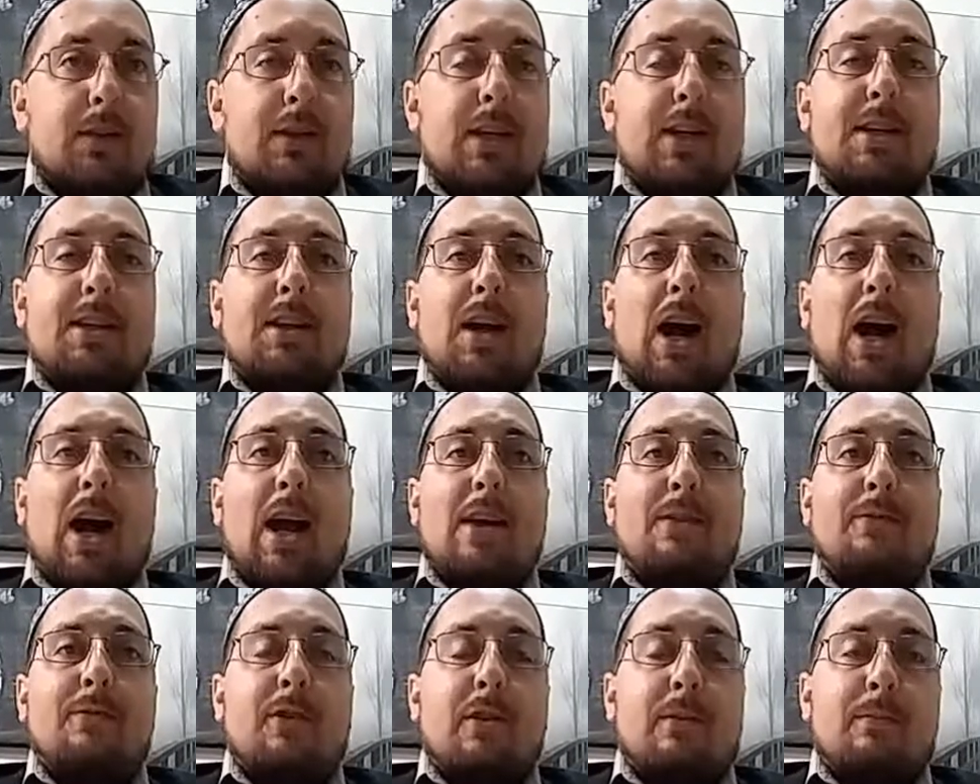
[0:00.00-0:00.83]
They
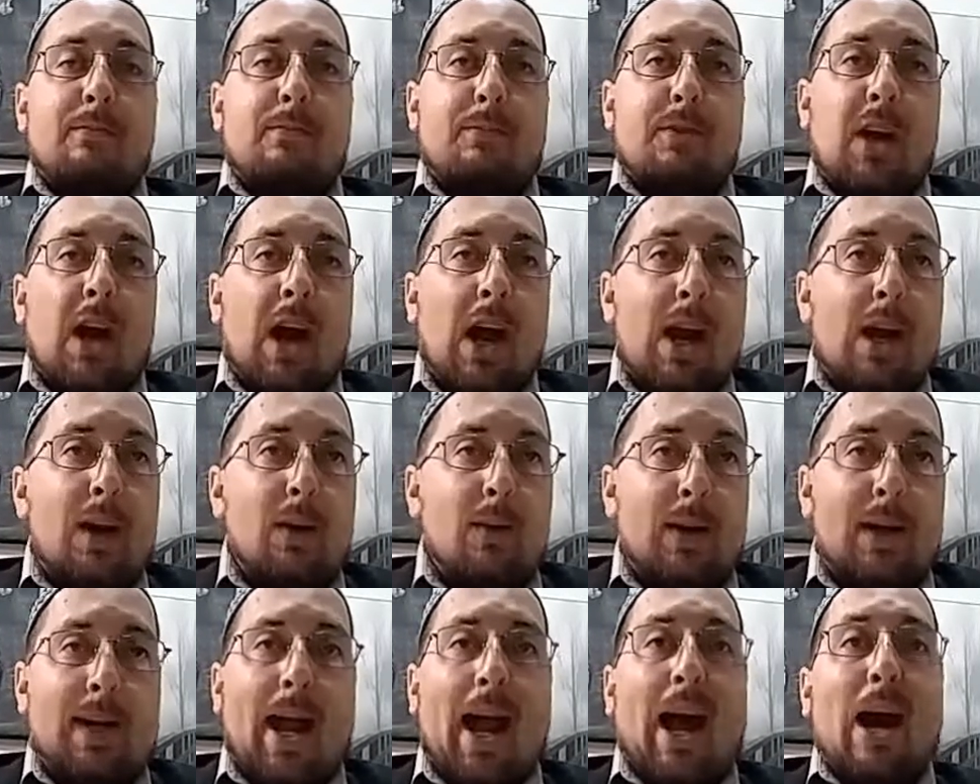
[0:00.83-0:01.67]
died from
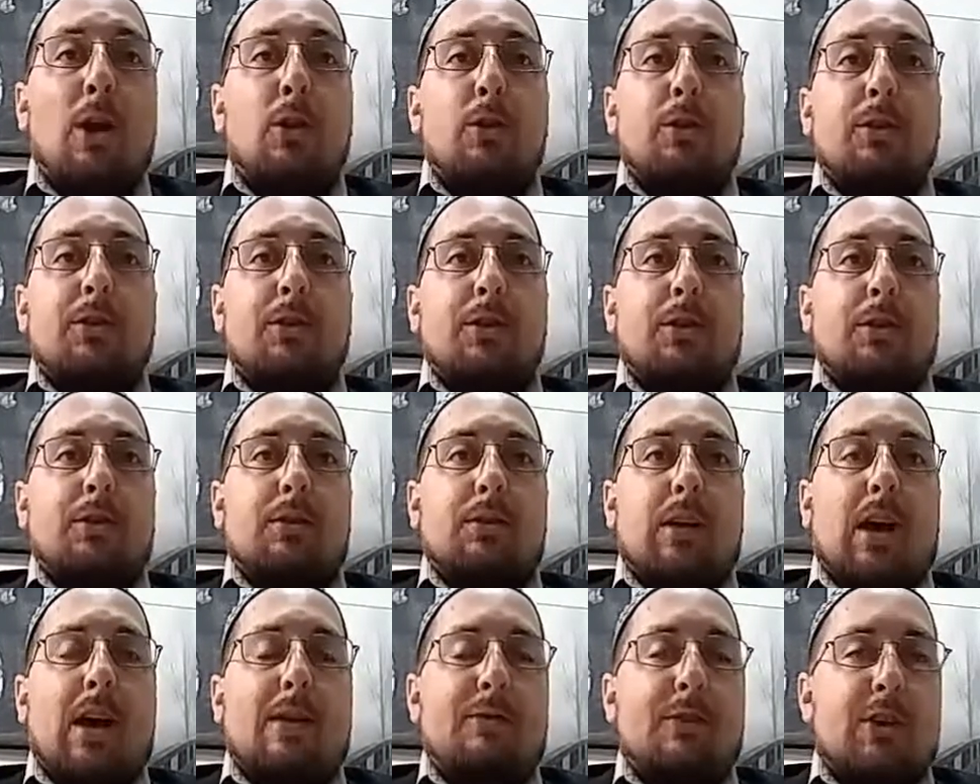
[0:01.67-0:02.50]
tiring out
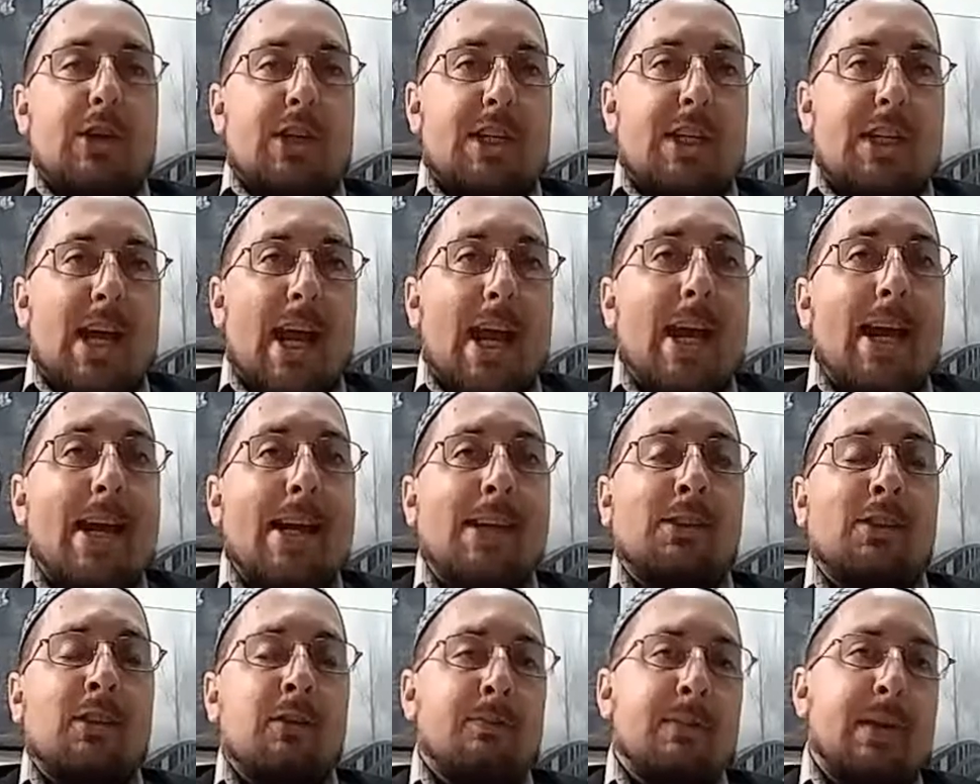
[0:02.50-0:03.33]
after
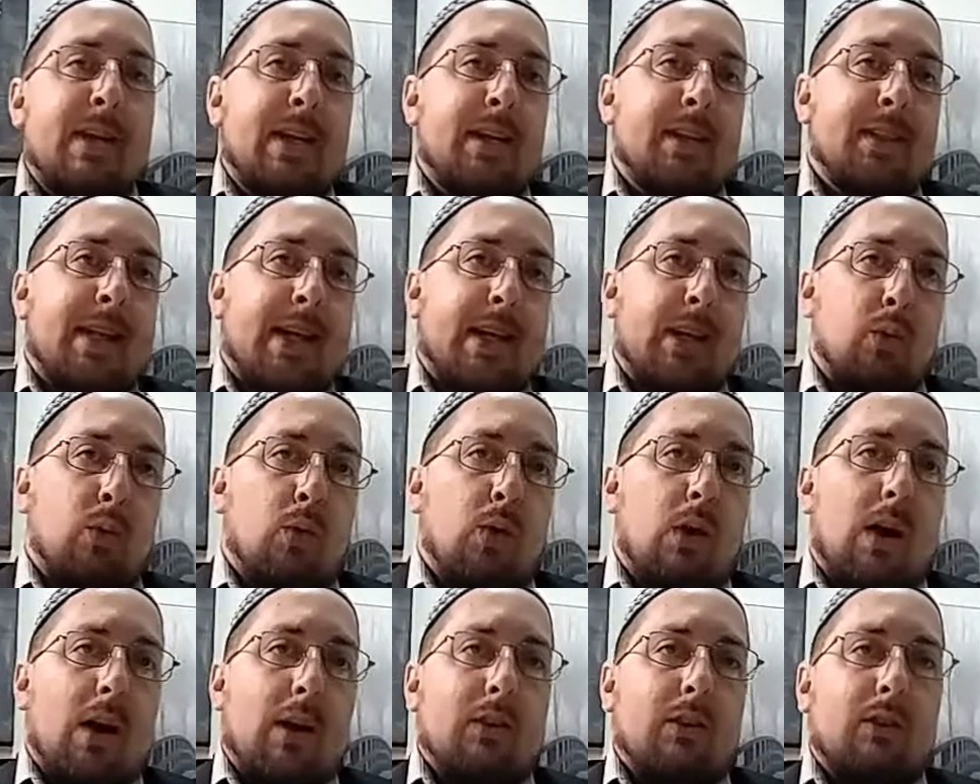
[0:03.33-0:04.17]
days of being on that
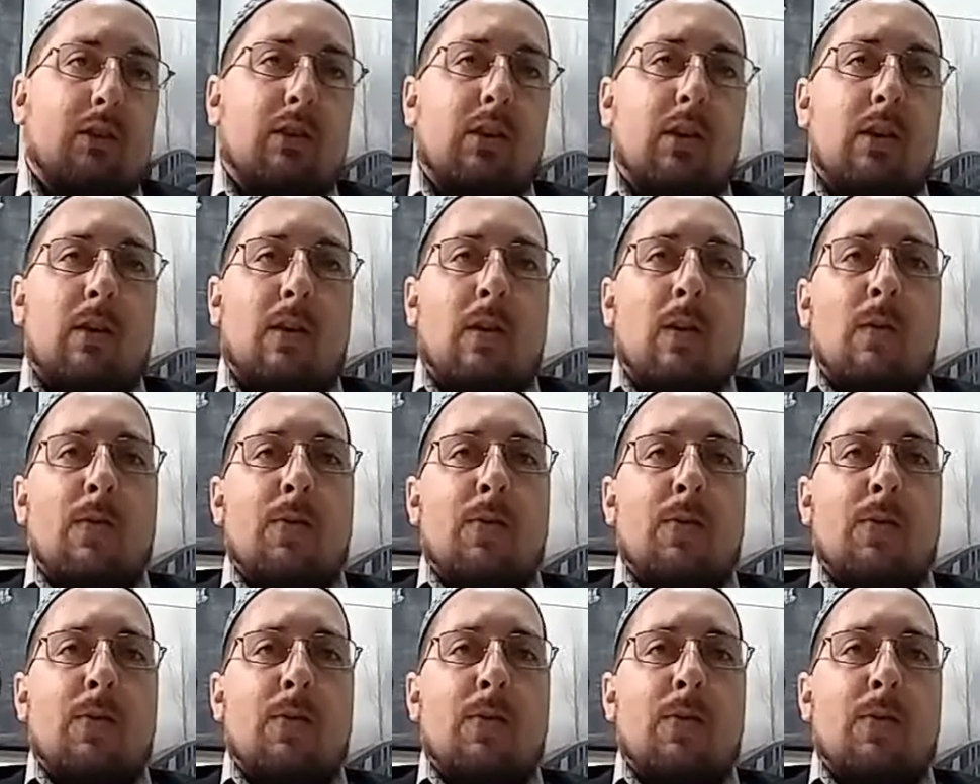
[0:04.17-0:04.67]
cross.